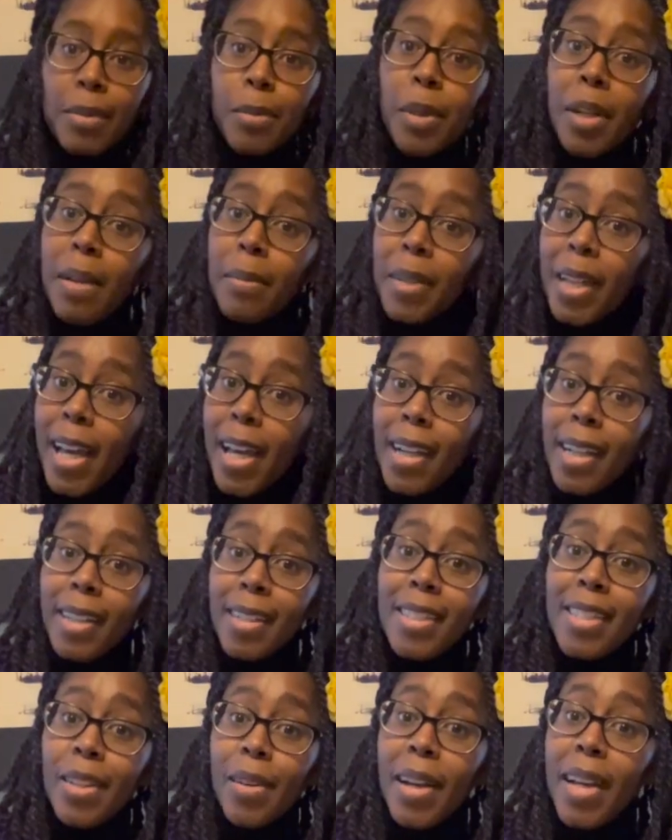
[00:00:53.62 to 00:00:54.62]
what I'm getting,
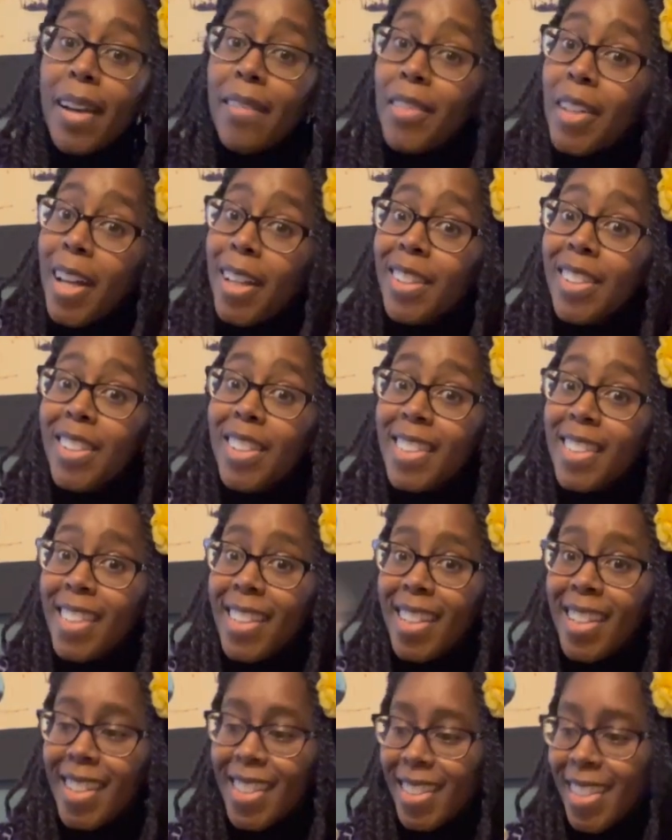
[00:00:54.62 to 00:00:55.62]
so I have not looked.
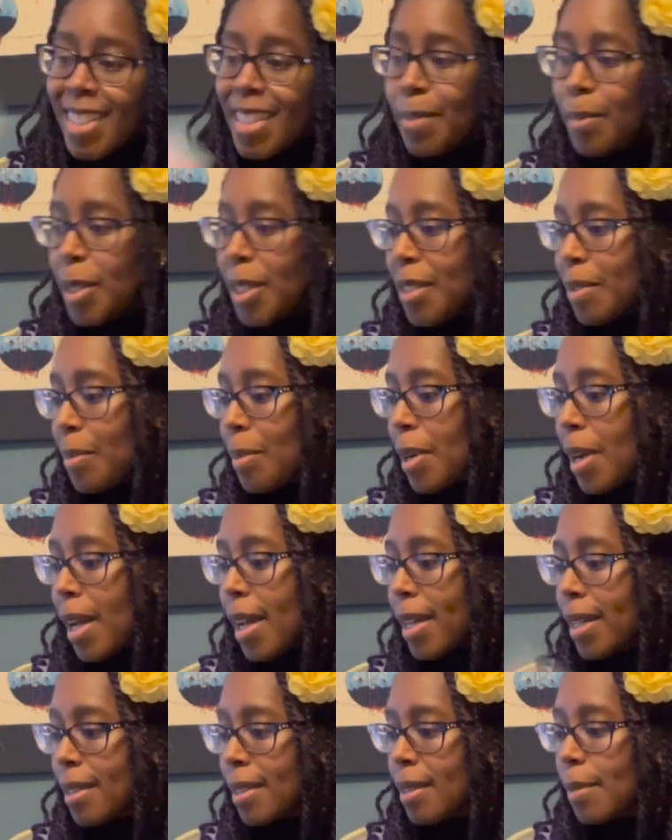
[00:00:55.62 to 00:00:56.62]
Let's be
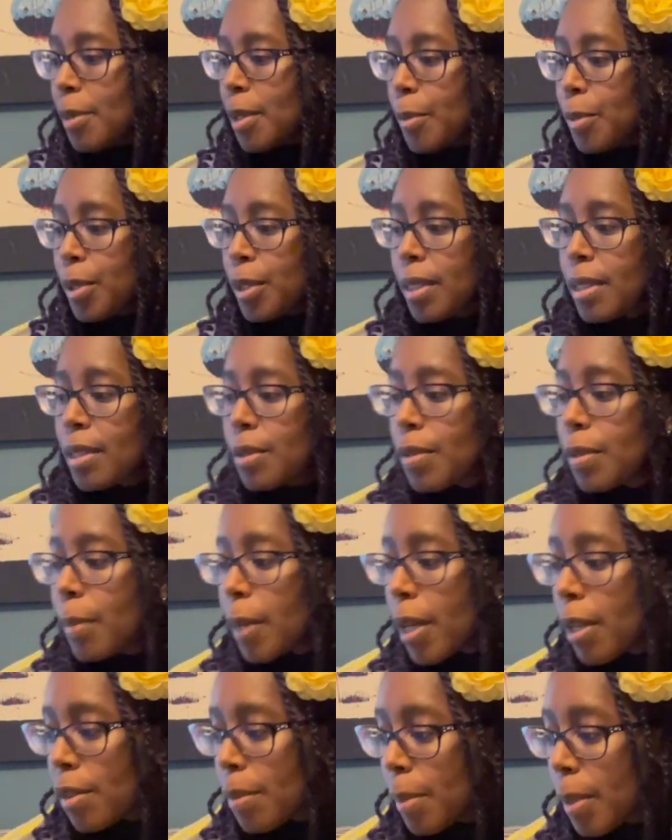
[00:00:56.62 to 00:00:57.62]
surprised. I'm gonna put this with my
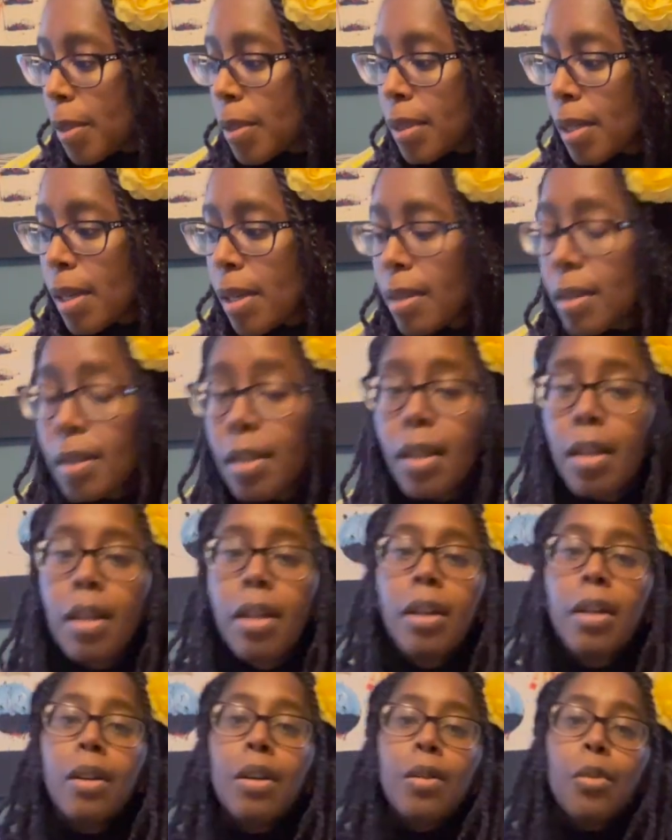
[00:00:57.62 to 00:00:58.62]
other postcards
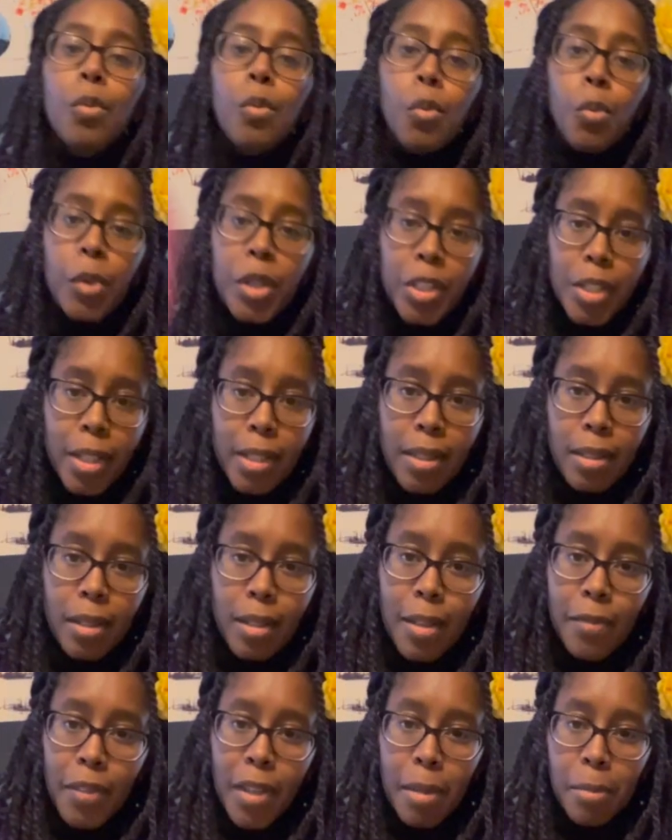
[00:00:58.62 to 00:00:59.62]
which I still
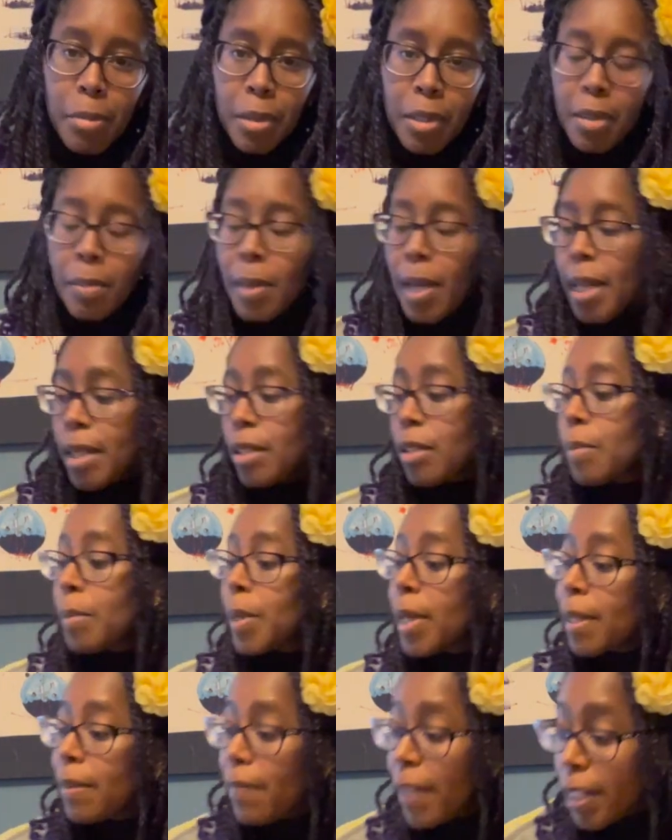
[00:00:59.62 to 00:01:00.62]
have not put in a binder,
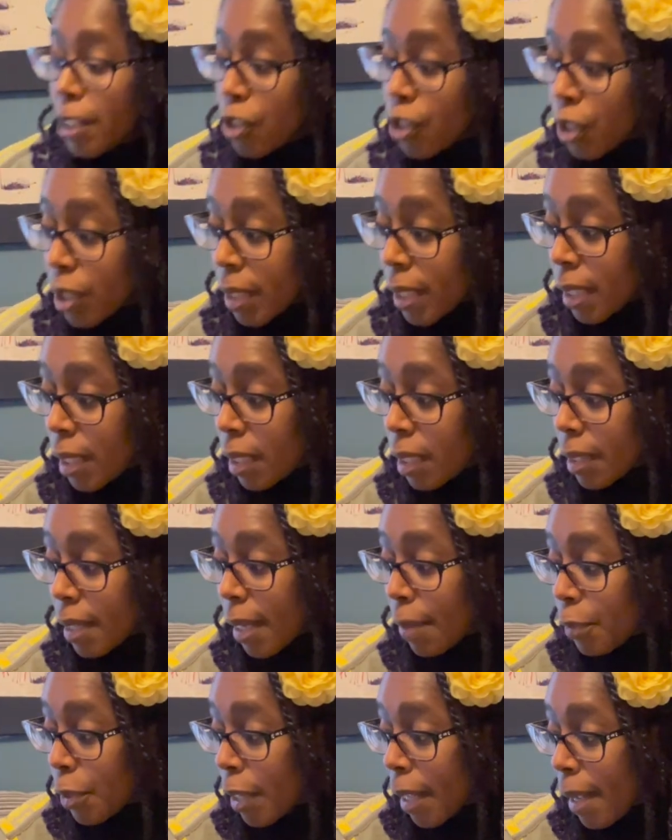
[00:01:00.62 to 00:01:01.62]
but eventually
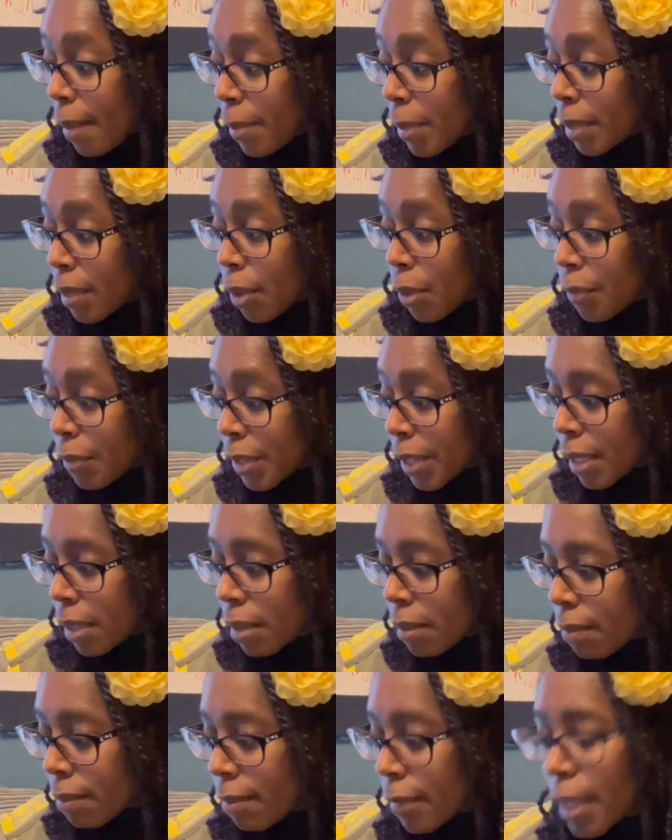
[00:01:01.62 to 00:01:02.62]
that will happen, hopefully.
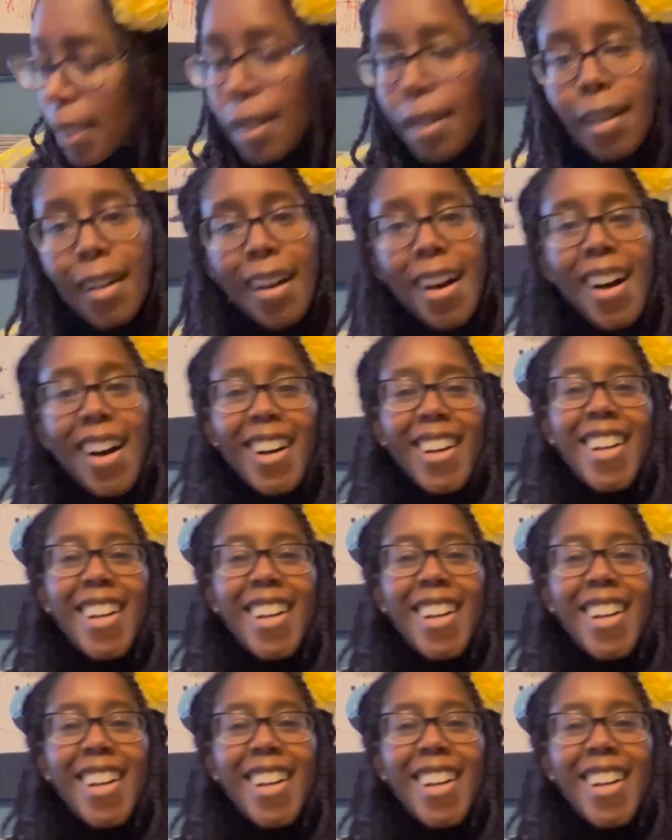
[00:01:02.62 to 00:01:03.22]
Uh,